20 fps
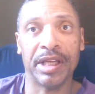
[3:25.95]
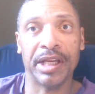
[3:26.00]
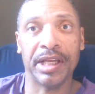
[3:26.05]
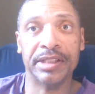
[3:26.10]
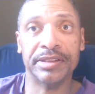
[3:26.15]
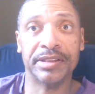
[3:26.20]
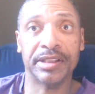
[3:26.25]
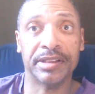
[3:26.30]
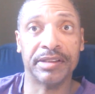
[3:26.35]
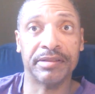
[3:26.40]

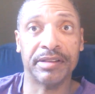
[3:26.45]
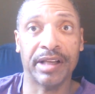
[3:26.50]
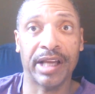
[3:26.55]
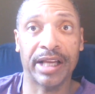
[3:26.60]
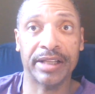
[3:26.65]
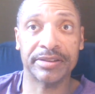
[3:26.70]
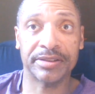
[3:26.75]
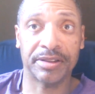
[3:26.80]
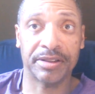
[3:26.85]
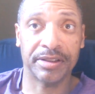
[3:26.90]
is it
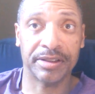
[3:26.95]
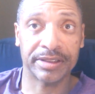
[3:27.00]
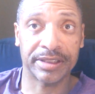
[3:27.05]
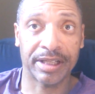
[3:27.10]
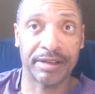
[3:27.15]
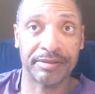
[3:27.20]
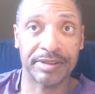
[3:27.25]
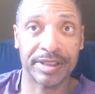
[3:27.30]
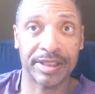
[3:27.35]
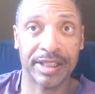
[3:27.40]
as good as
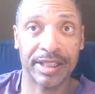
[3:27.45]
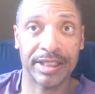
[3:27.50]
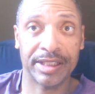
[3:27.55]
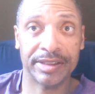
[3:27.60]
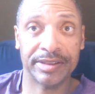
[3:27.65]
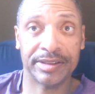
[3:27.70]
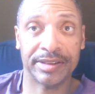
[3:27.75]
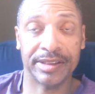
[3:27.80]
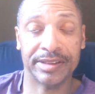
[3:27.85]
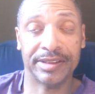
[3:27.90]
advertised?